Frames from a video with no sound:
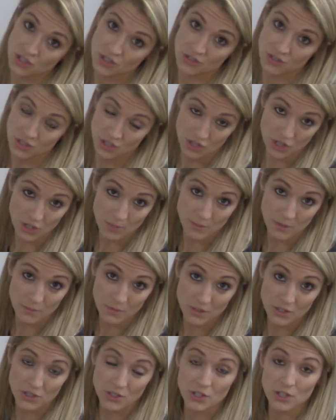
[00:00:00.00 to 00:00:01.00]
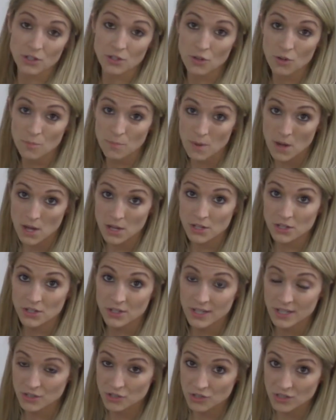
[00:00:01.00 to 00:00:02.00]
determine whether you're going to go modern
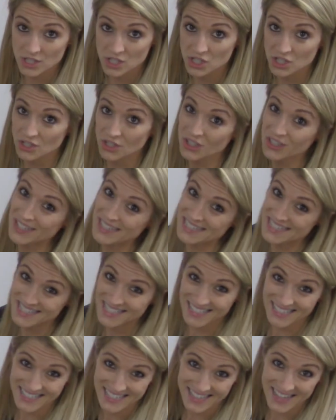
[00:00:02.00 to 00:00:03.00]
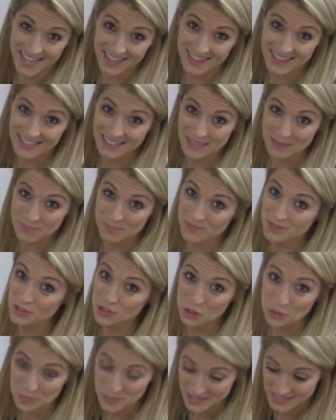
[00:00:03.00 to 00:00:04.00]
and traditional and stick to that theme.
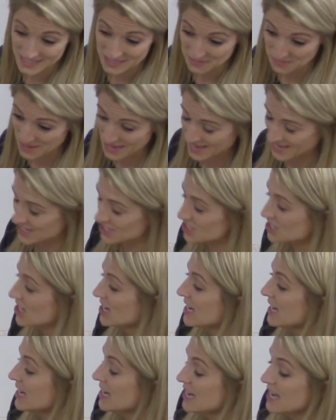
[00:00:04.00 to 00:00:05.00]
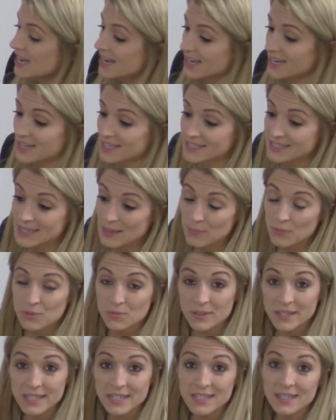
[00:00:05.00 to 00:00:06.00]
Don't mix and match. Step
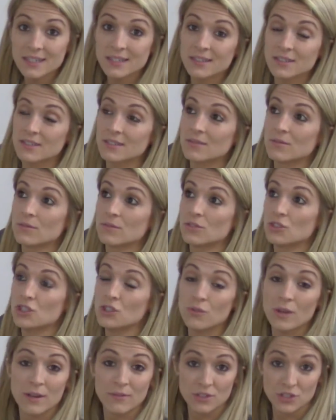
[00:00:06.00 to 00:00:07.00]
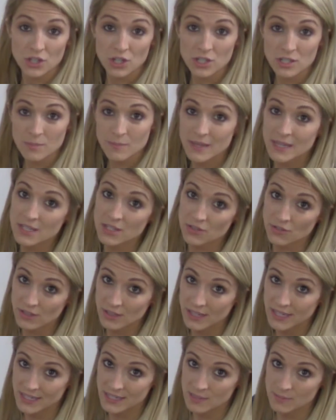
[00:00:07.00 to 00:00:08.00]
3, do you have a dark space or a
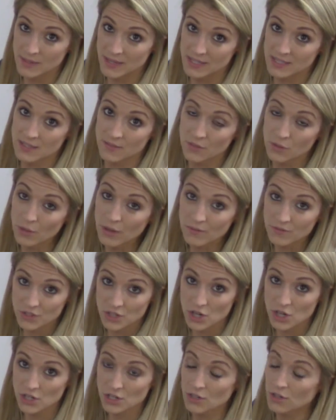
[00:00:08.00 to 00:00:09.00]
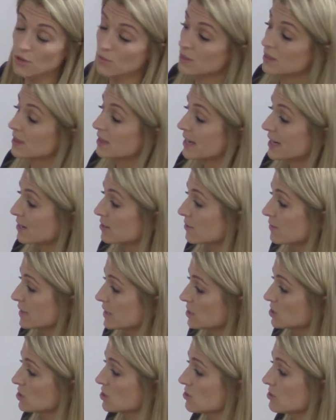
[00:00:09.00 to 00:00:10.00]
light space? If you have dark, go with lighter
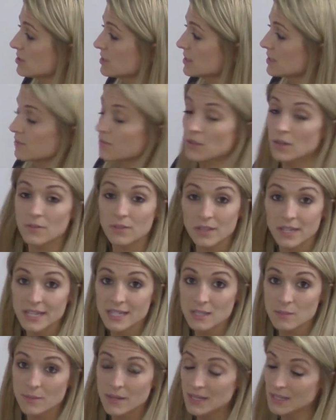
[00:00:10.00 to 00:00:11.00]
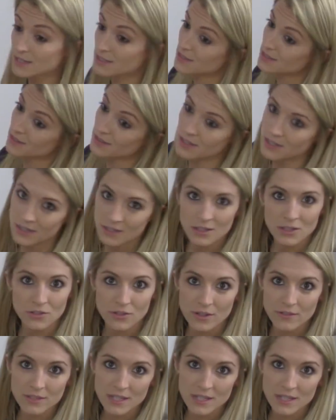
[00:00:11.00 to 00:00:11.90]
fixtures. If you have a light space, you have